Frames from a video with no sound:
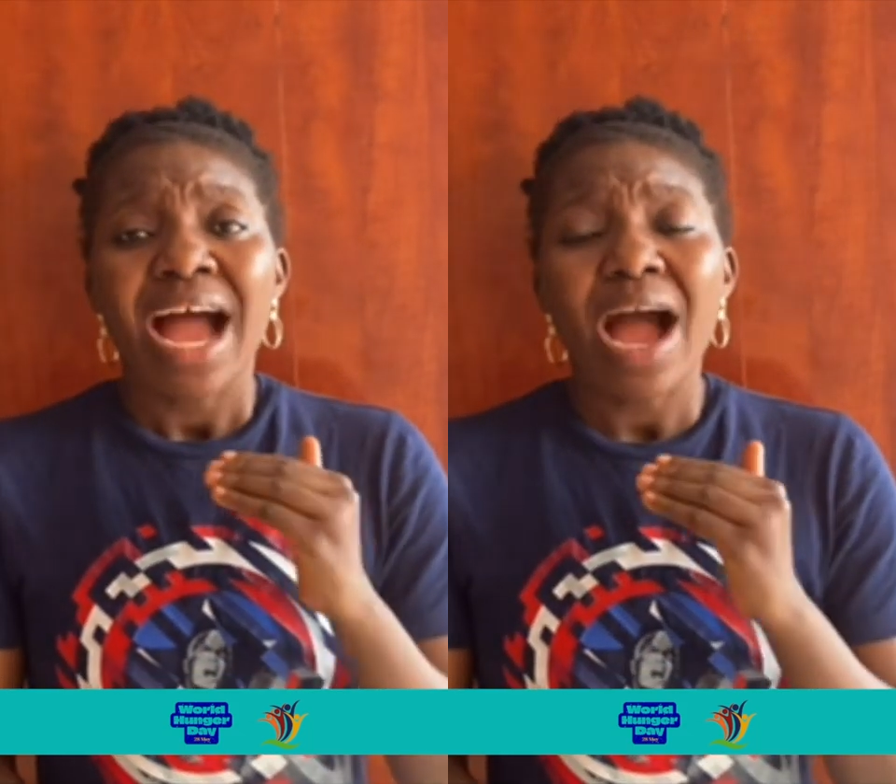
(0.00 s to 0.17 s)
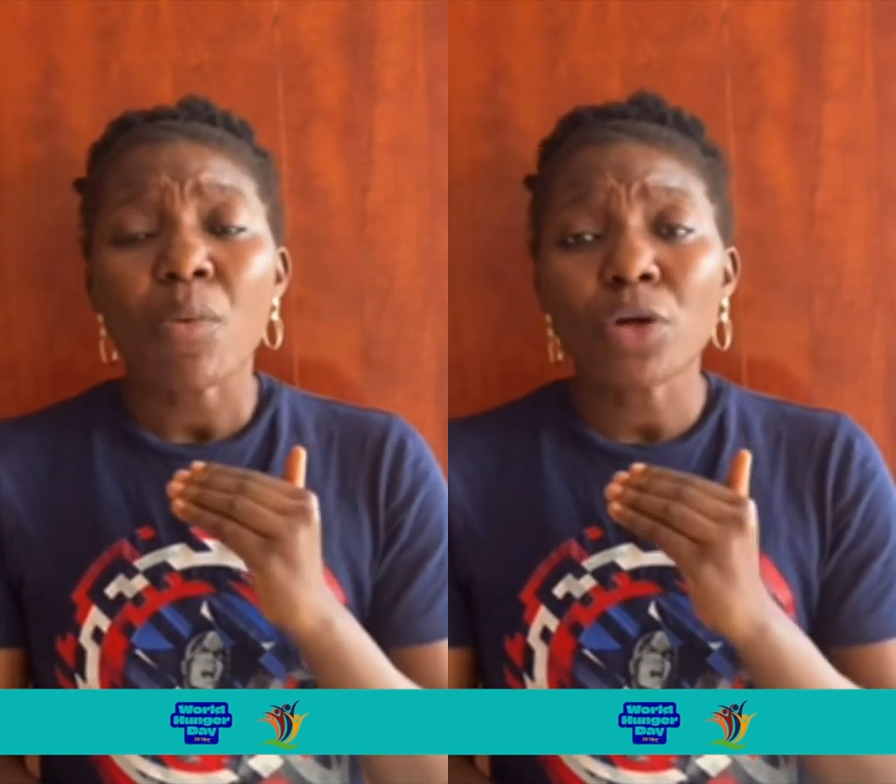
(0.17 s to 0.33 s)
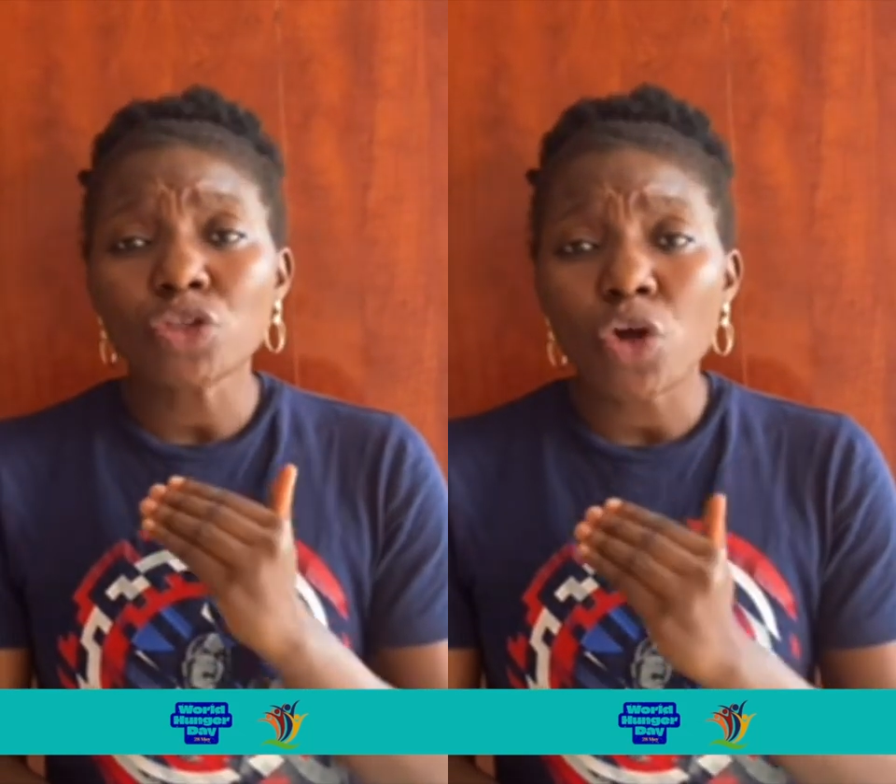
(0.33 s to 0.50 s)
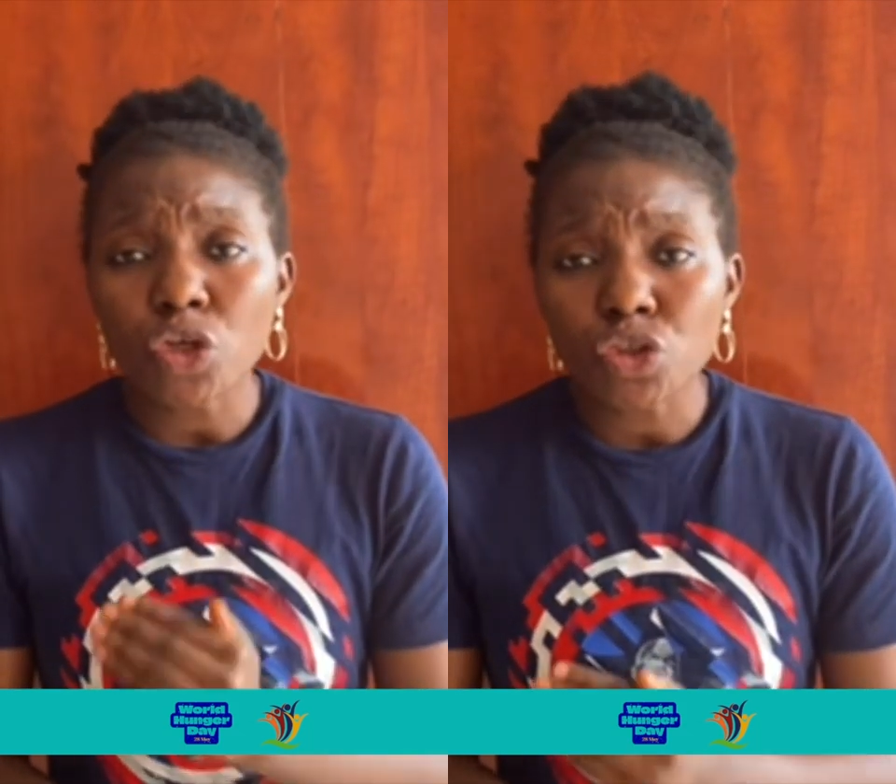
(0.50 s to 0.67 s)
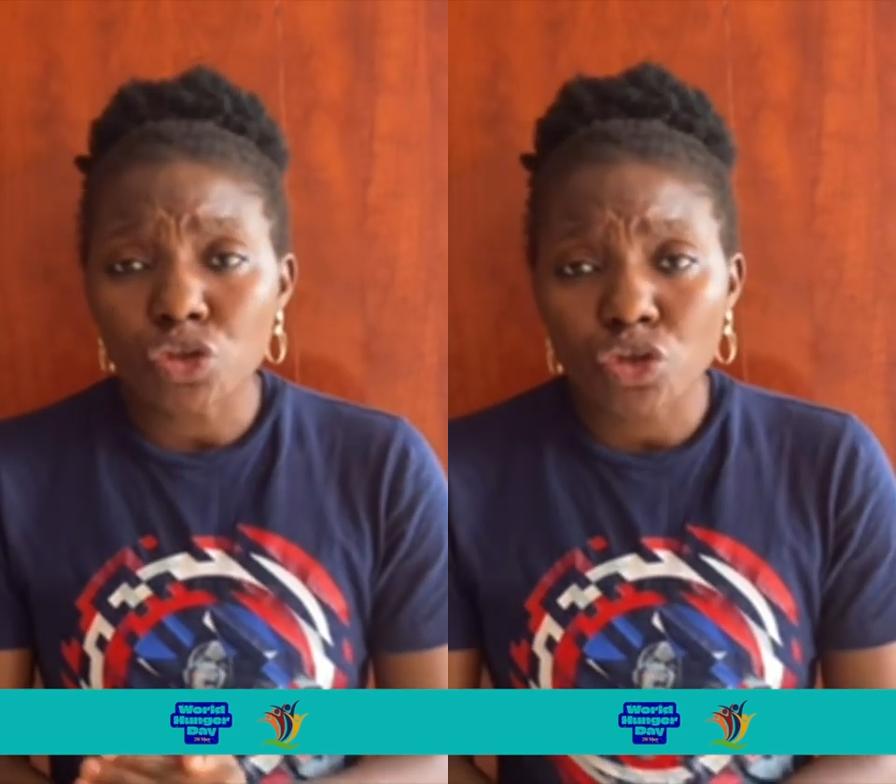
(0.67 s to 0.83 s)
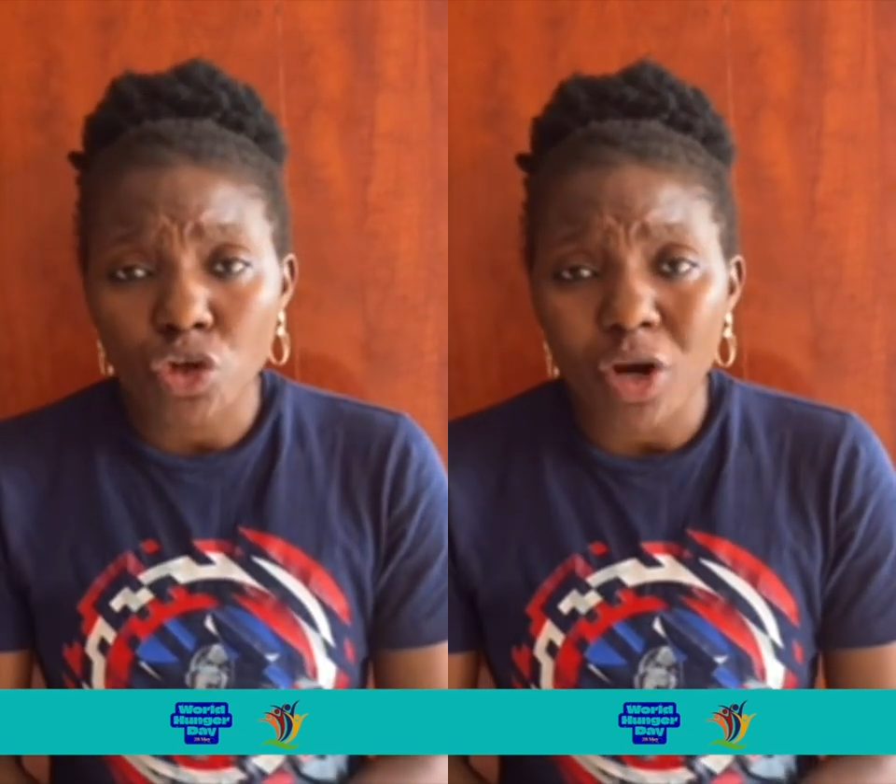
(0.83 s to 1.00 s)
I want
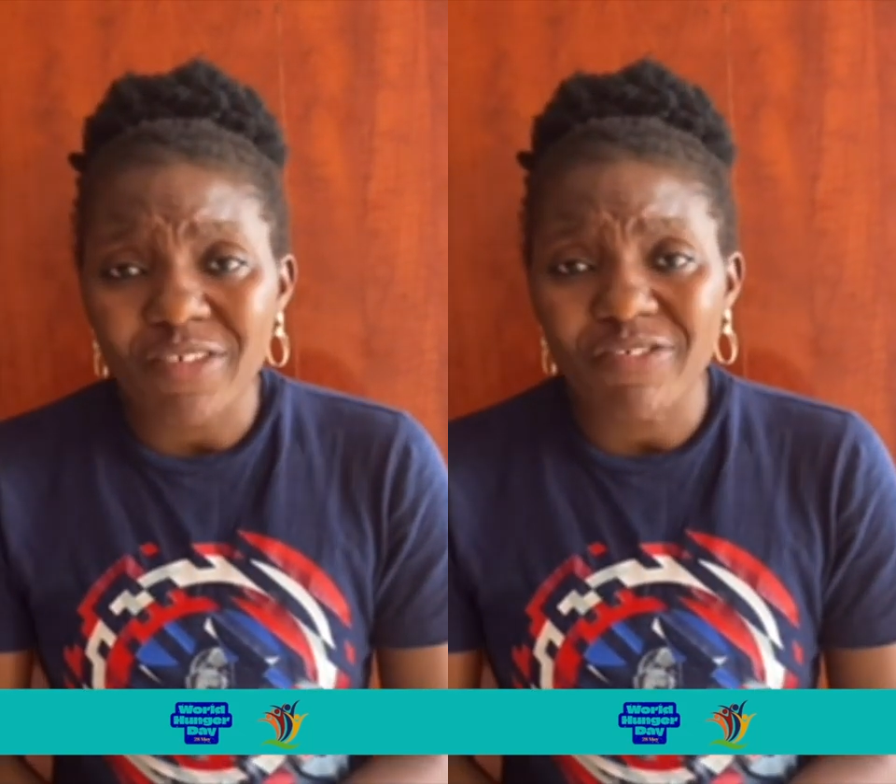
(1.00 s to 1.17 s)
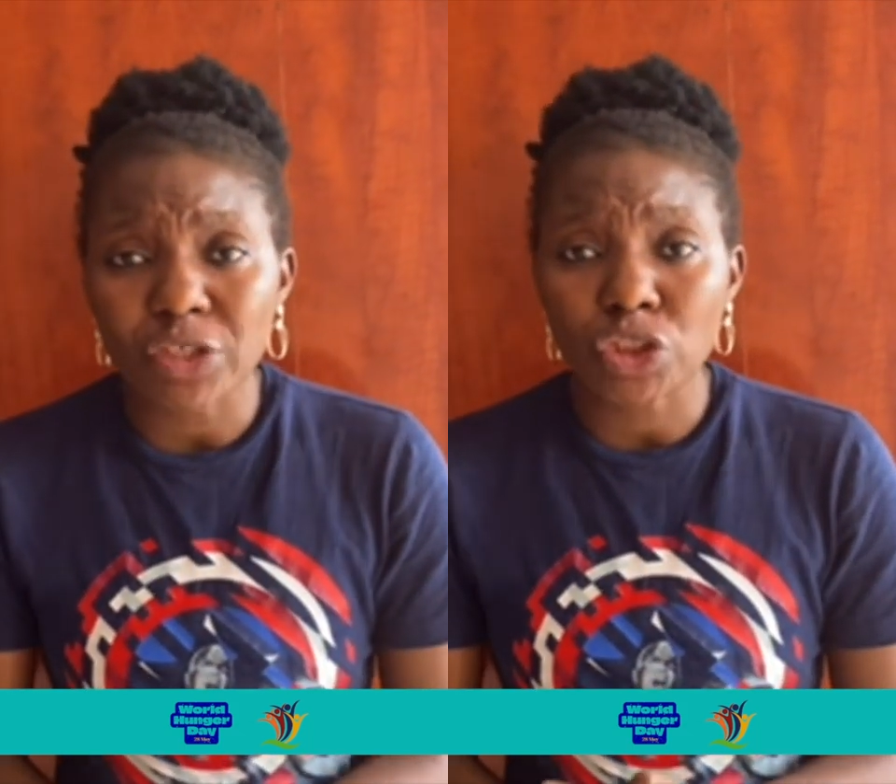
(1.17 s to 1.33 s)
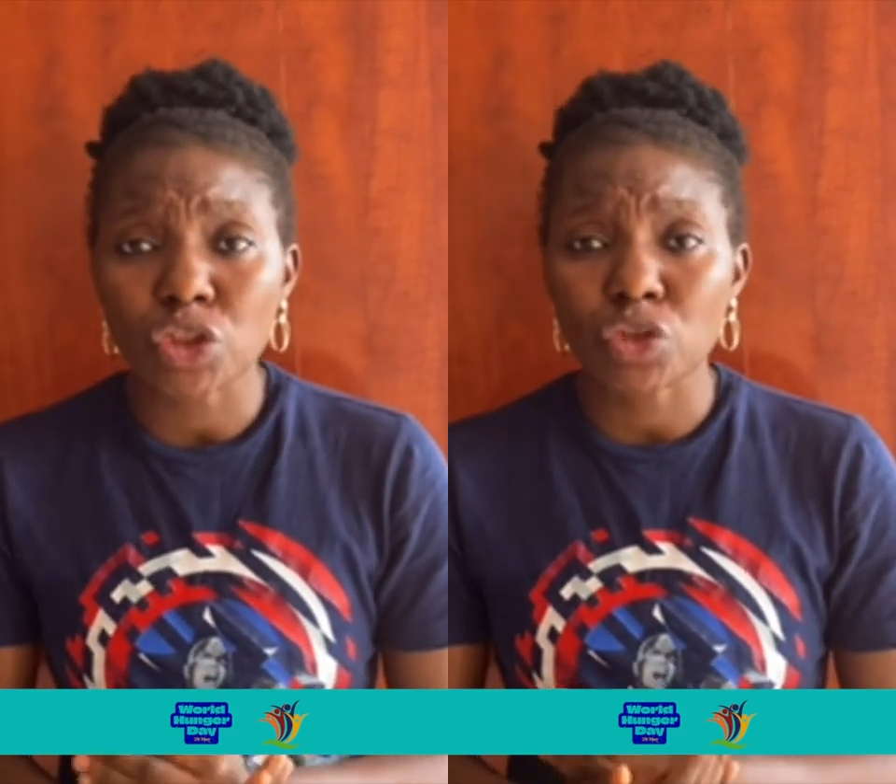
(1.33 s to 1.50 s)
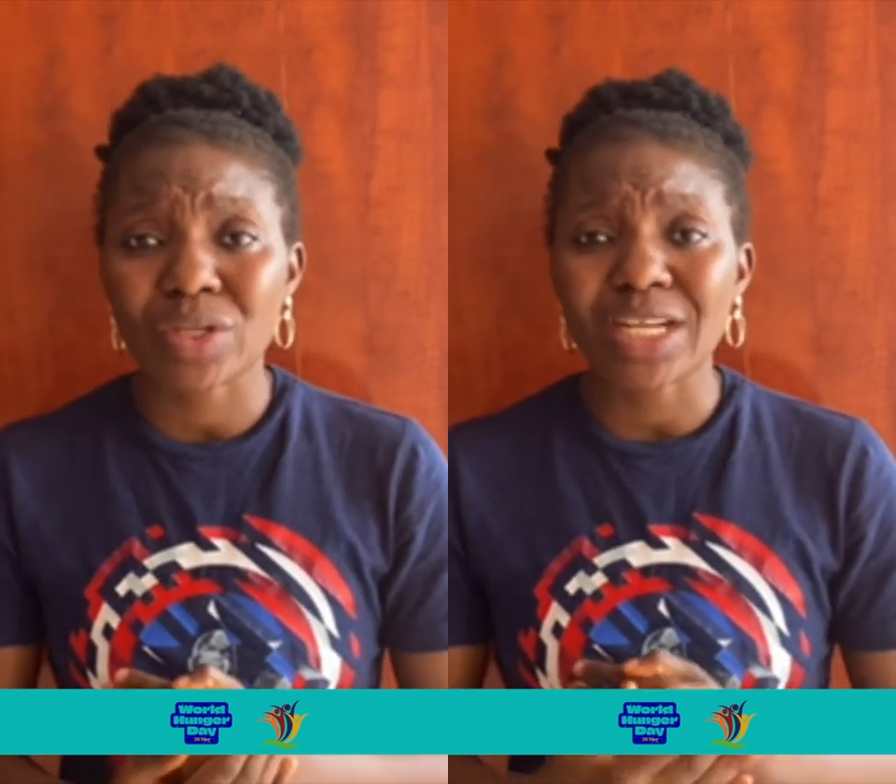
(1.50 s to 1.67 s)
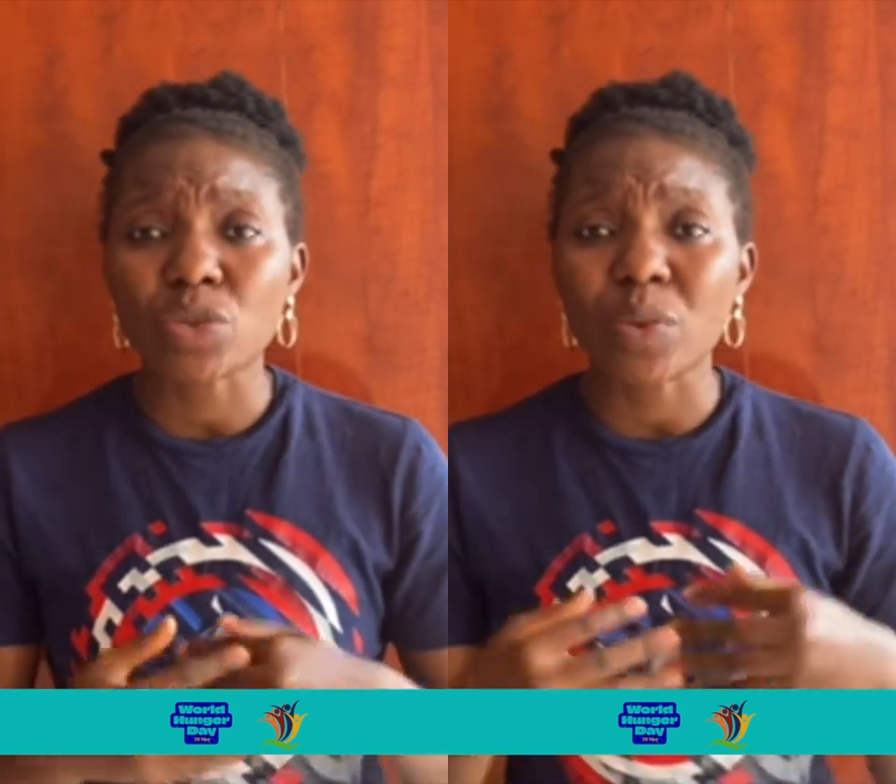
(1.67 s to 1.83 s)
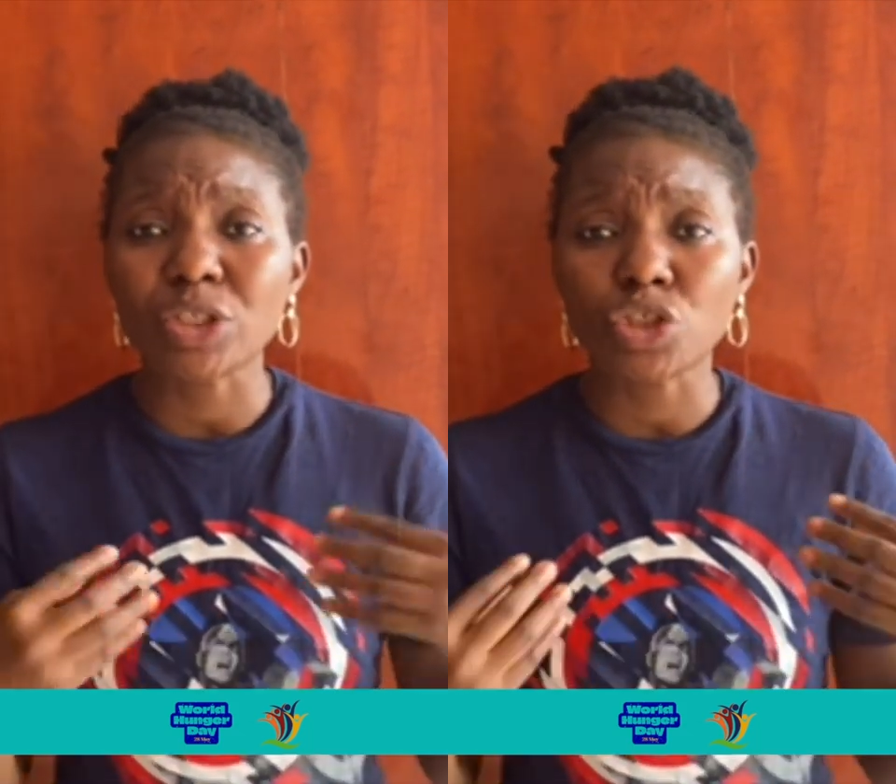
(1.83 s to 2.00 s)
us to join forces
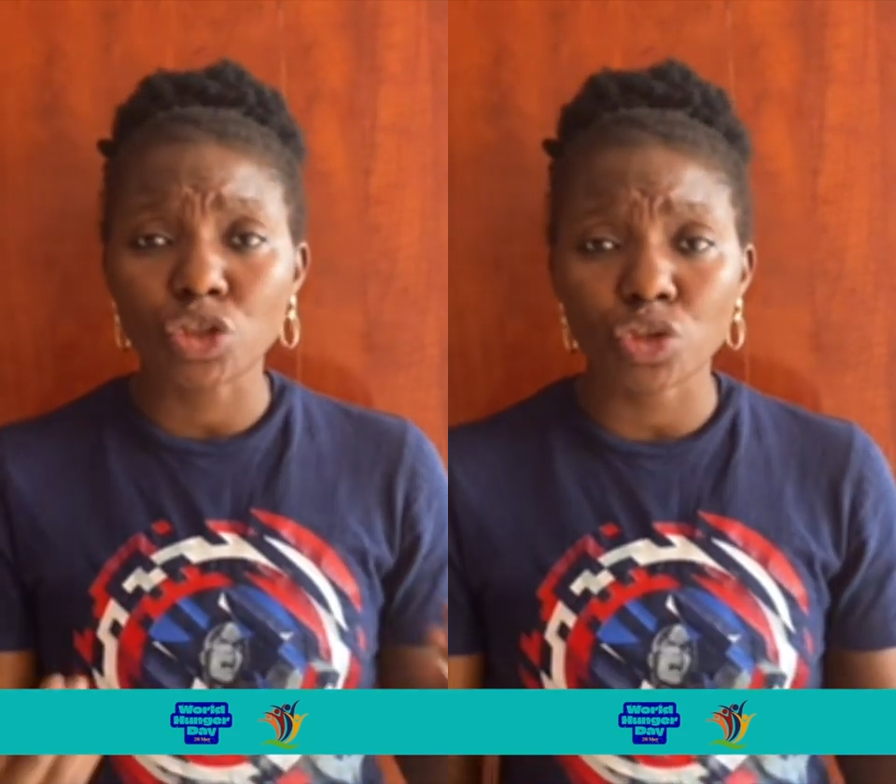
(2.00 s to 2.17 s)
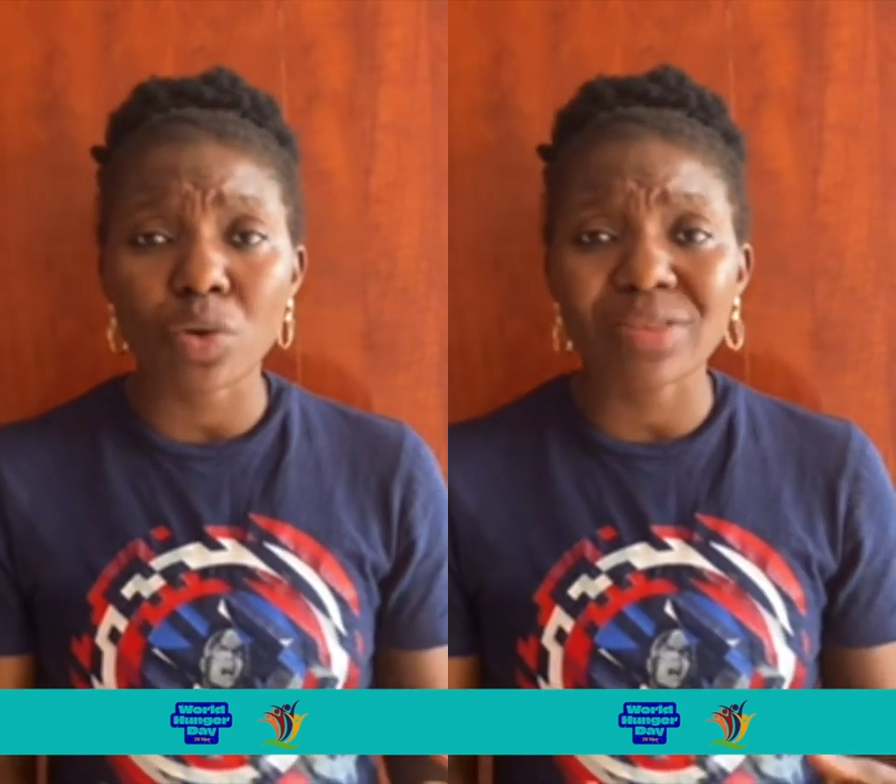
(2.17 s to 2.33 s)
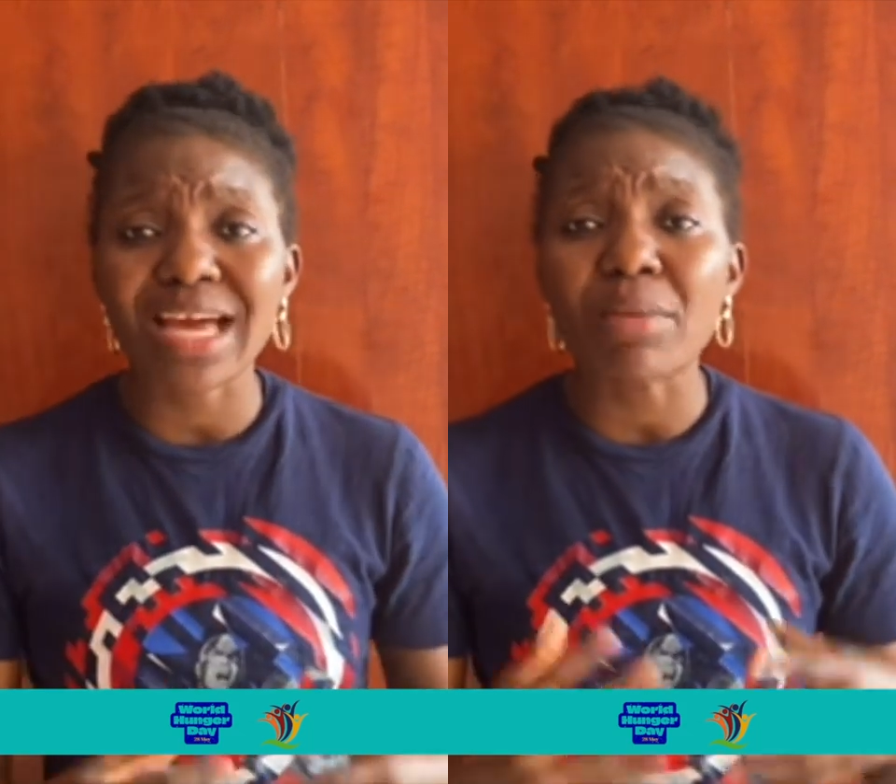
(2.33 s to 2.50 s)
together to ensure